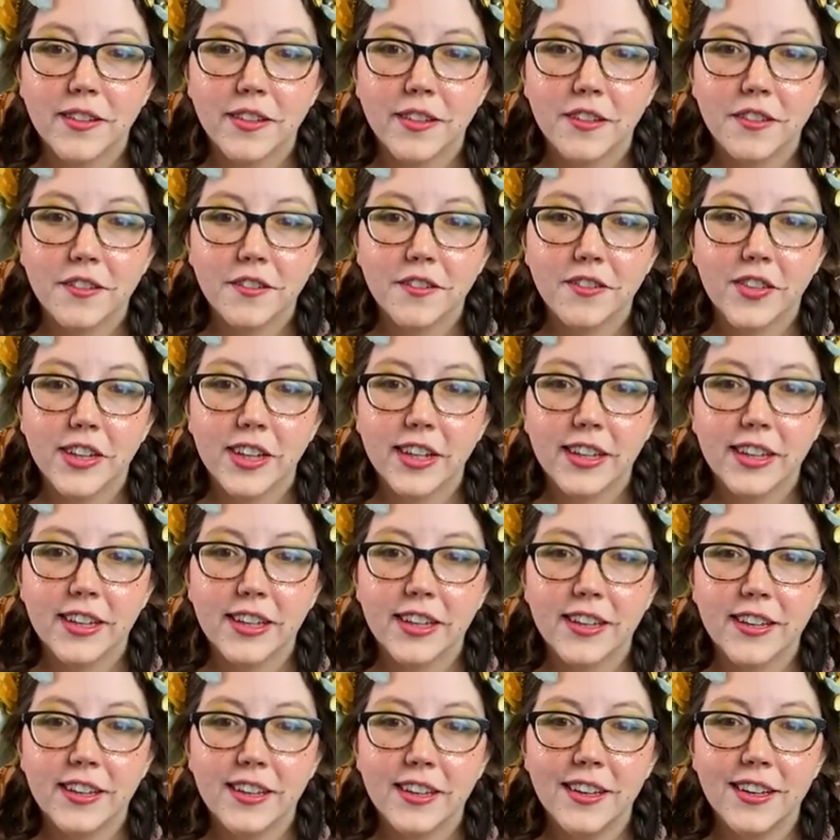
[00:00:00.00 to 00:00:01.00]
you.
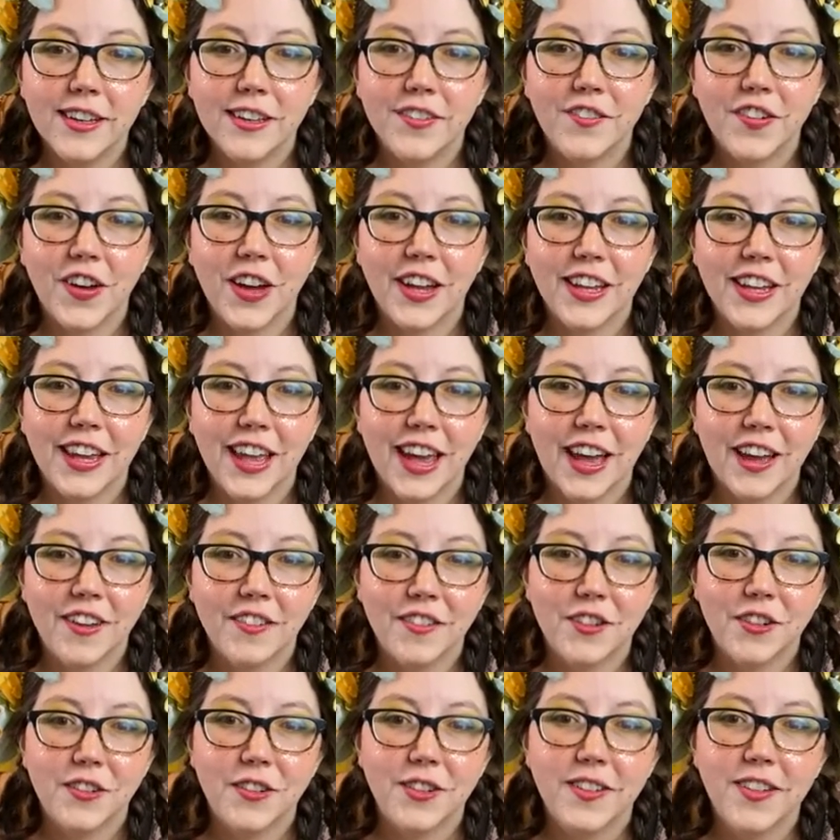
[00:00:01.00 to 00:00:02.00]
Funny, funny
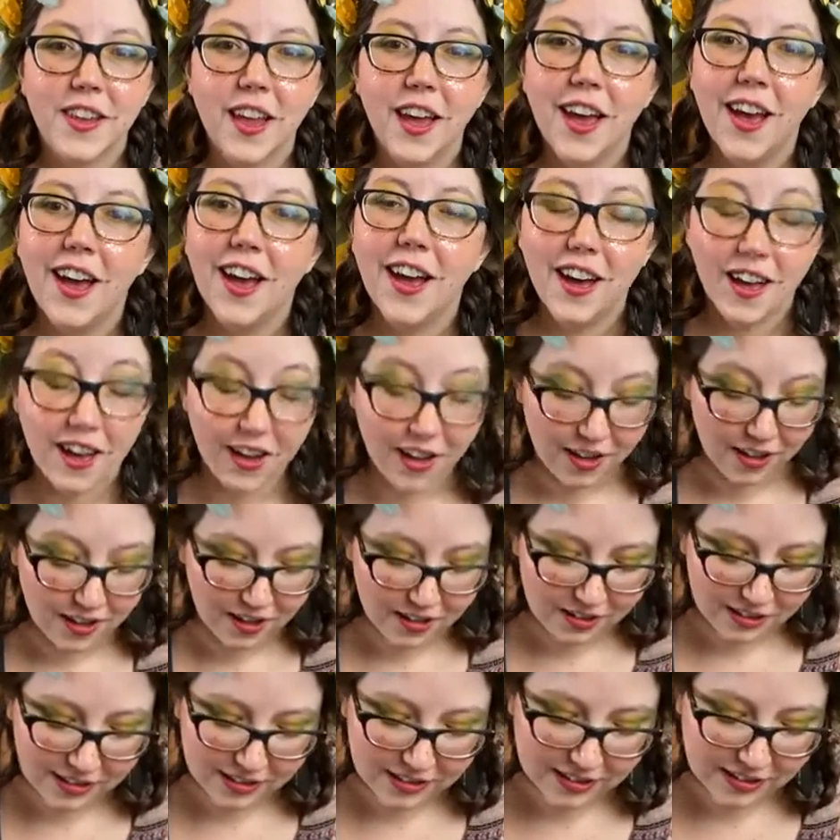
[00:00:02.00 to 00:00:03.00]
afterwards.
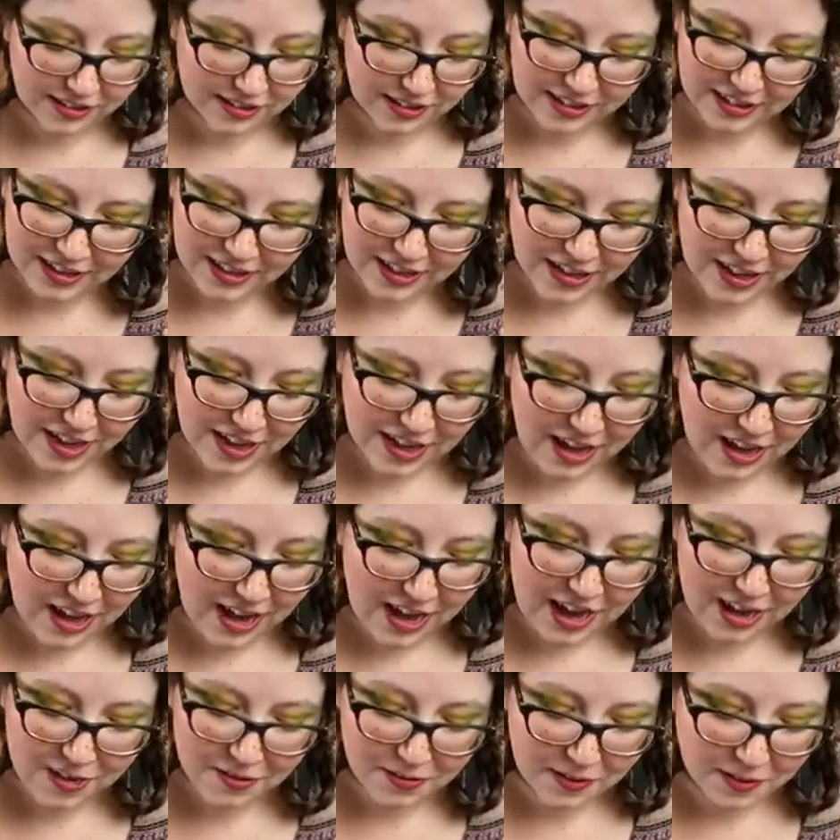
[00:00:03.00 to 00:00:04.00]
Oh,
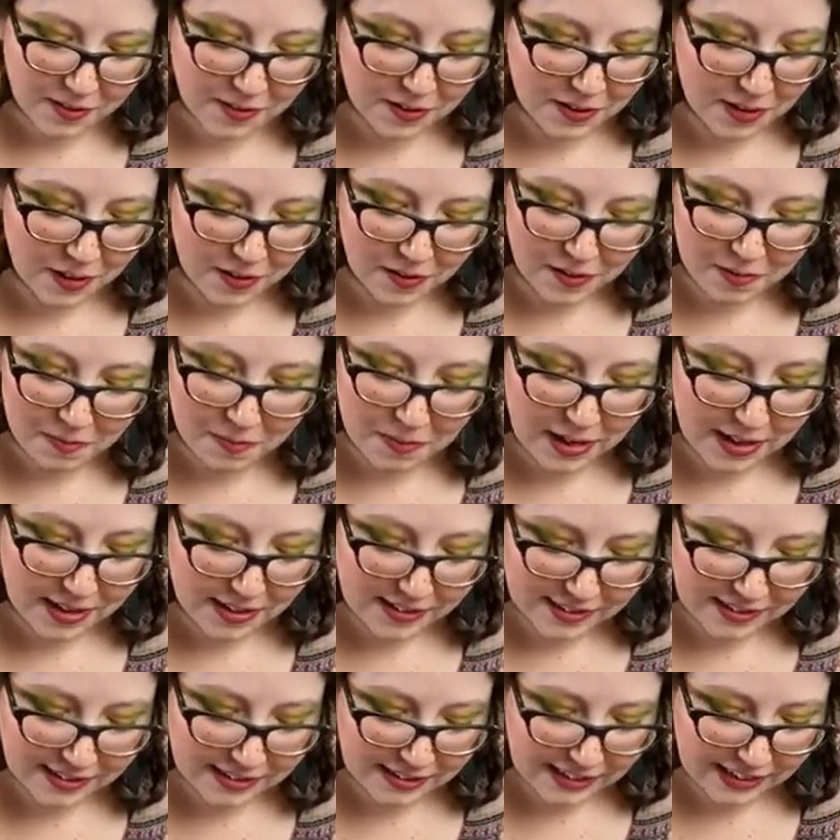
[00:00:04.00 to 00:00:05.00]
I was so
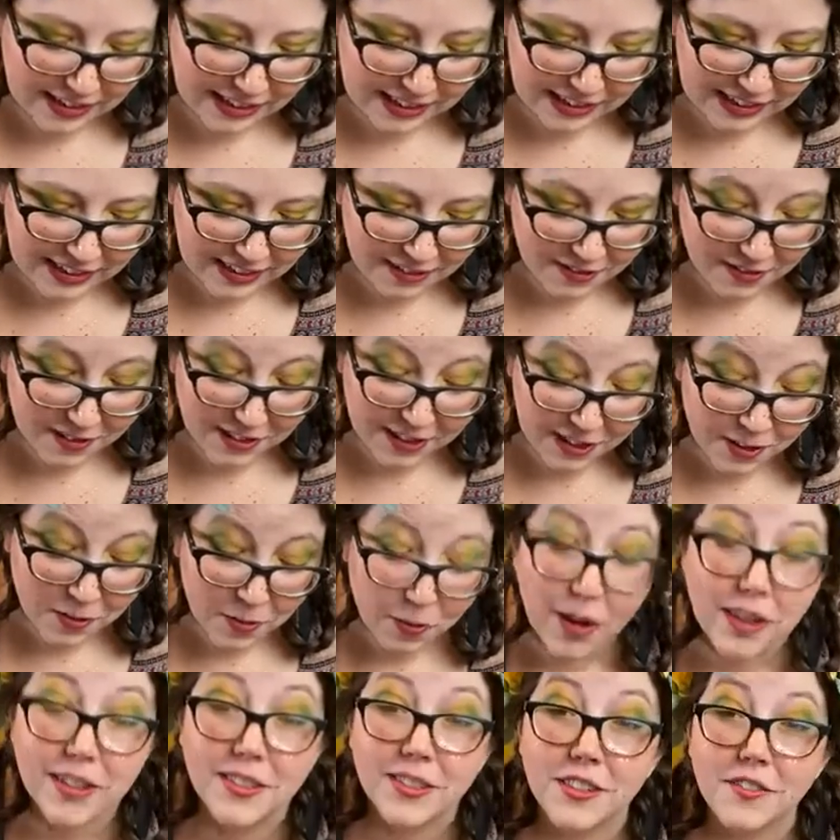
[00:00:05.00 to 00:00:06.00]
embarrassed, Elaine. It
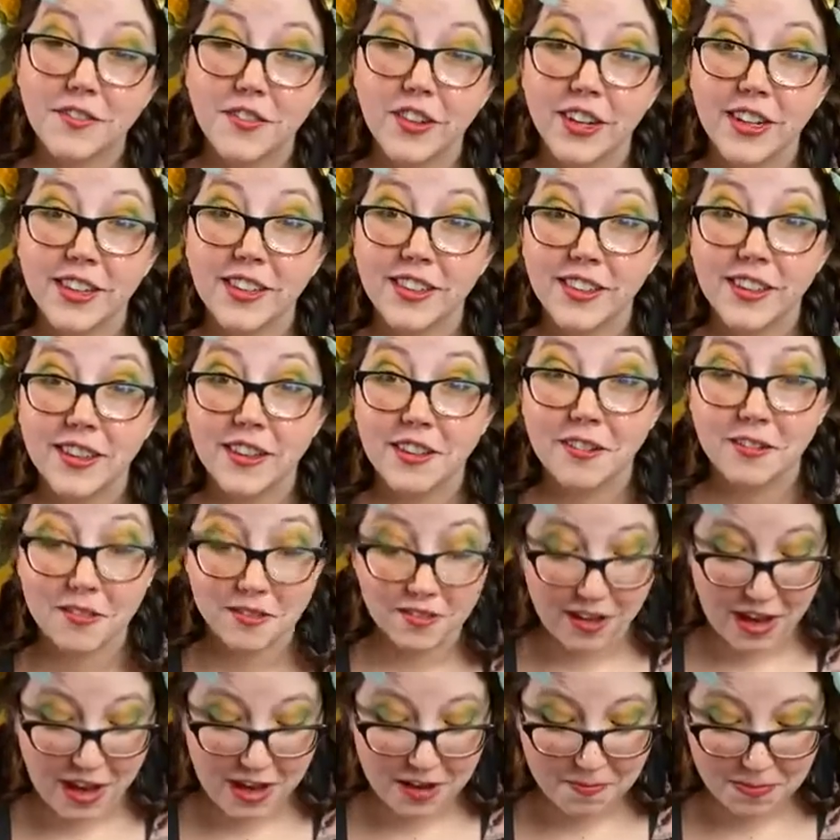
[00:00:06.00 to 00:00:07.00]
was funny though.
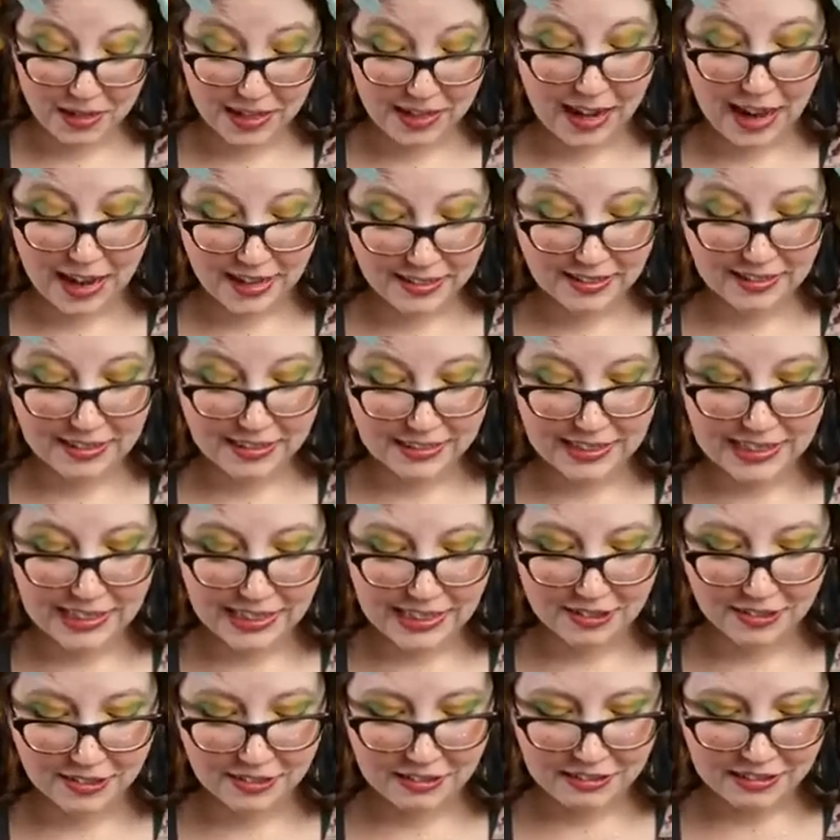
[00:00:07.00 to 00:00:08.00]
I mean, I
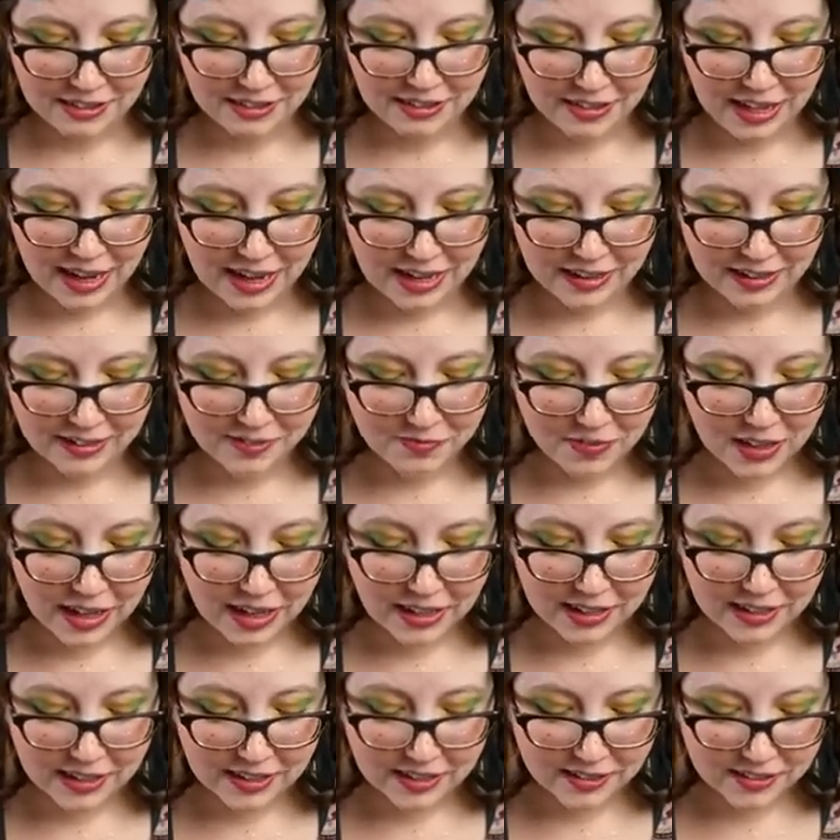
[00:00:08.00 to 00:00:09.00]

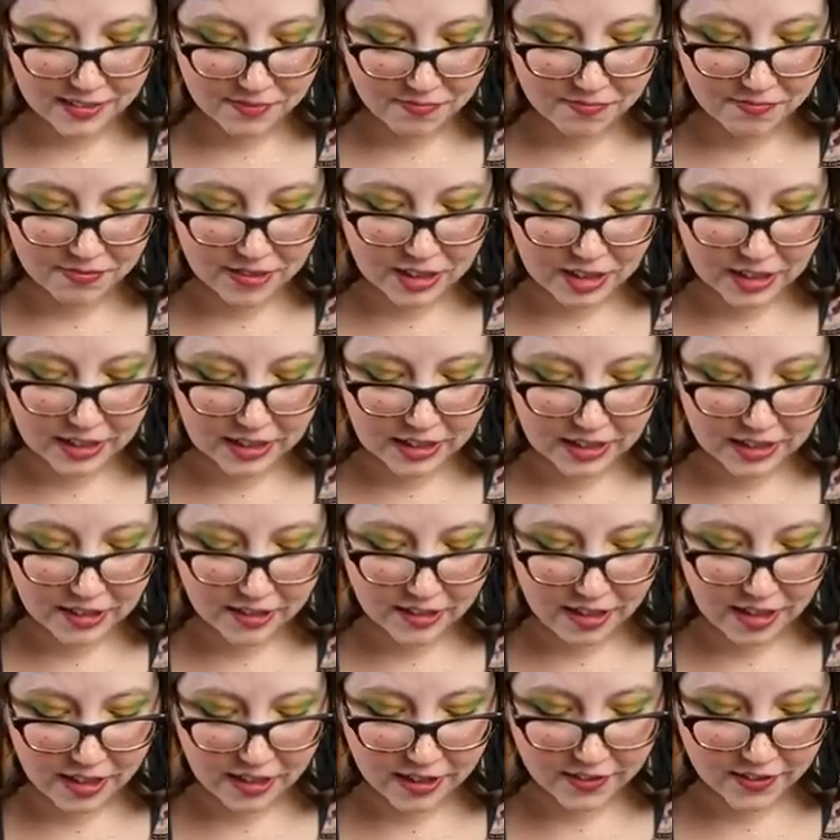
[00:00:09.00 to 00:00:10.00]
get a good
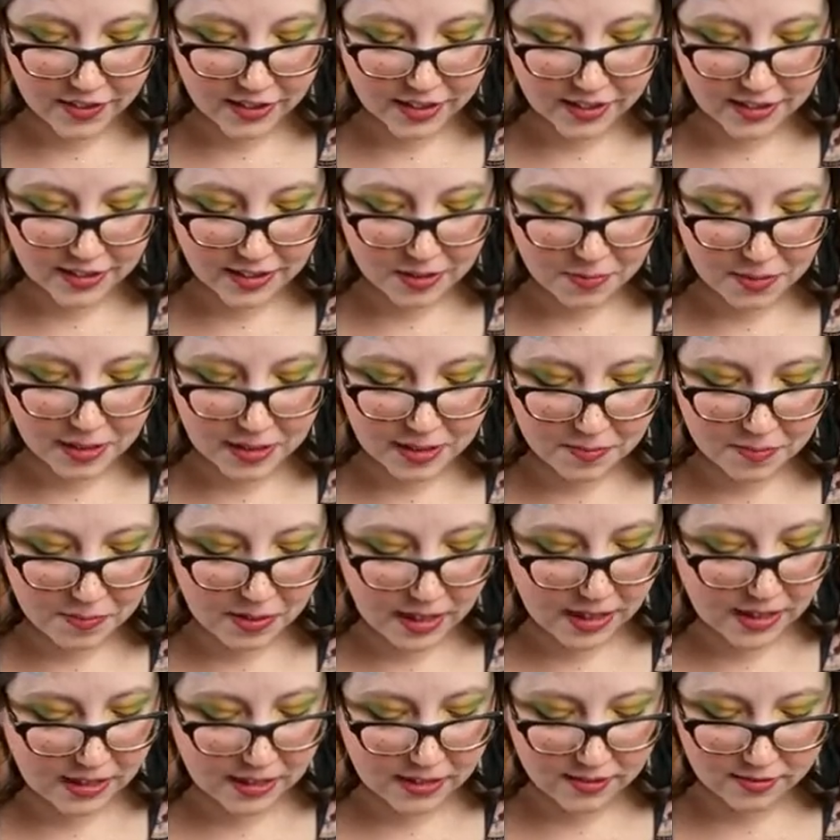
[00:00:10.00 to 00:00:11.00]
giggle out of it because I'm like,
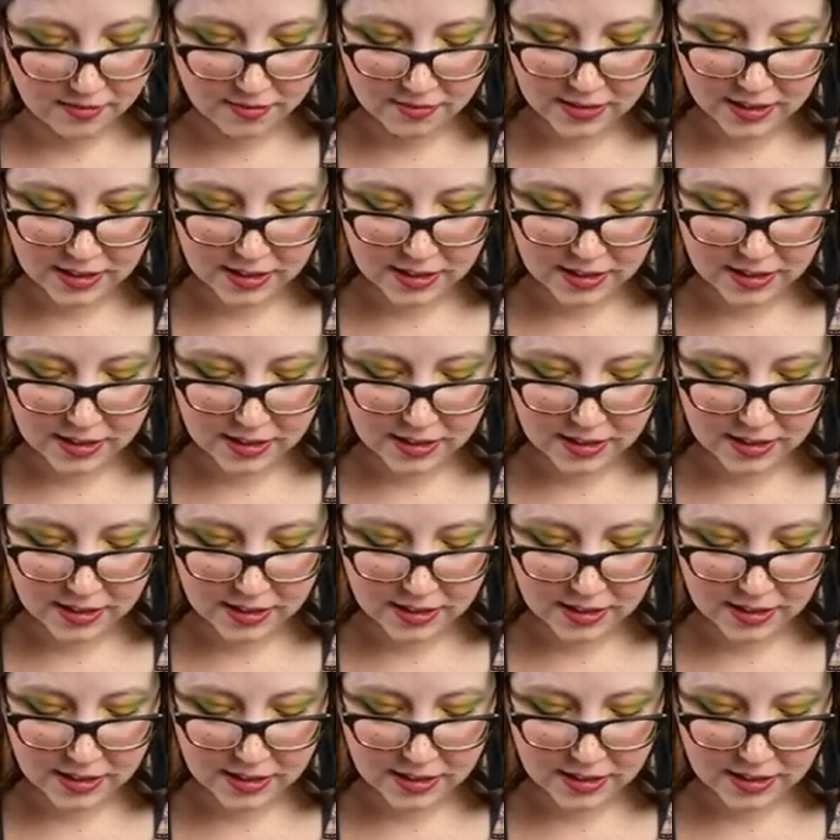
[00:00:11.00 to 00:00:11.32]
man,